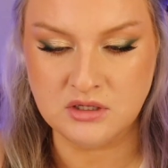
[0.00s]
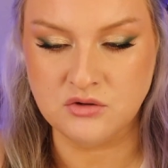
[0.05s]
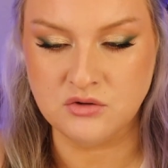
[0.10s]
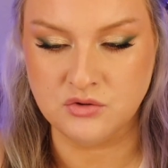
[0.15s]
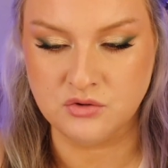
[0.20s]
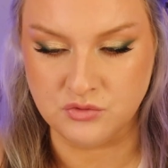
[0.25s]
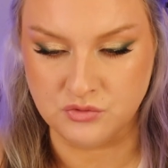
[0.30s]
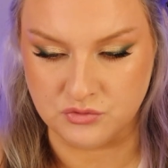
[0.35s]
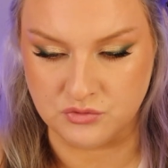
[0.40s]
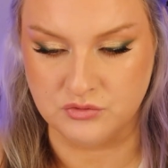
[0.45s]

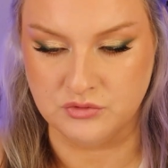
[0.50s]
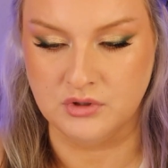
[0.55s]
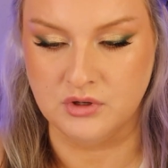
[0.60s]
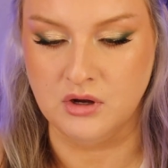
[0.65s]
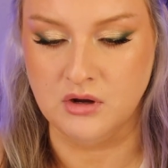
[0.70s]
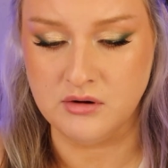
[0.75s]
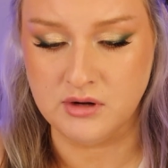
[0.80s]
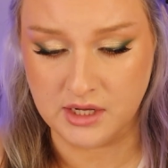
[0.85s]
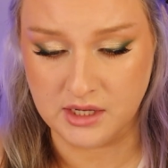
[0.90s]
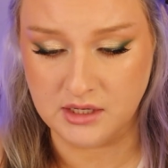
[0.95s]
oud.
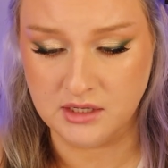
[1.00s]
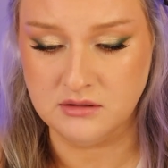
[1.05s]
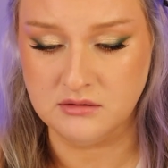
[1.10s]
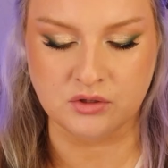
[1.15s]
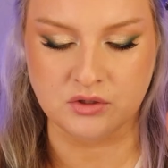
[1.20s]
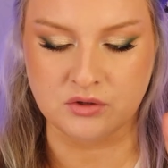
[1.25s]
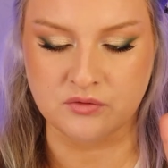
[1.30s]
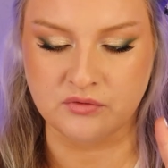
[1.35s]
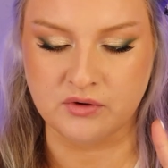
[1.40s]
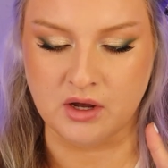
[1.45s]
Okay.
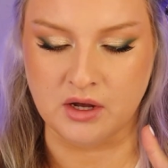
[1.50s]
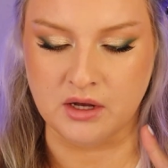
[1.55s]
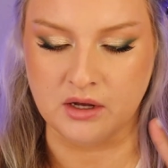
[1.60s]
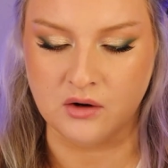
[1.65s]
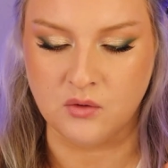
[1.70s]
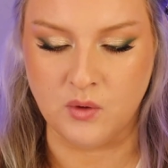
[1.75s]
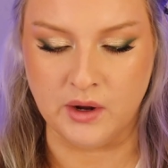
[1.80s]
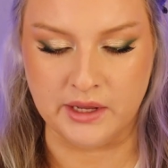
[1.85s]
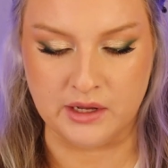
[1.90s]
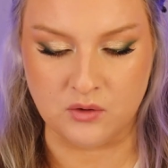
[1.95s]
You've got
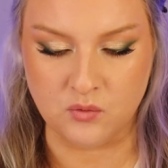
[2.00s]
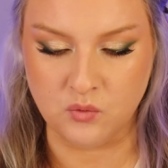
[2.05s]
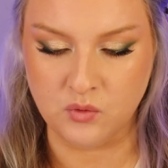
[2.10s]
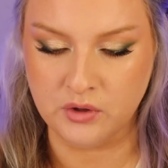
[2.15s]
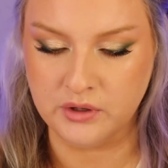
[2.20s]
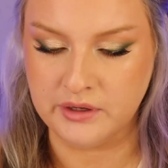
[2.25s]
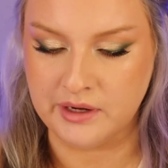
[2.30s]
guaiac wood,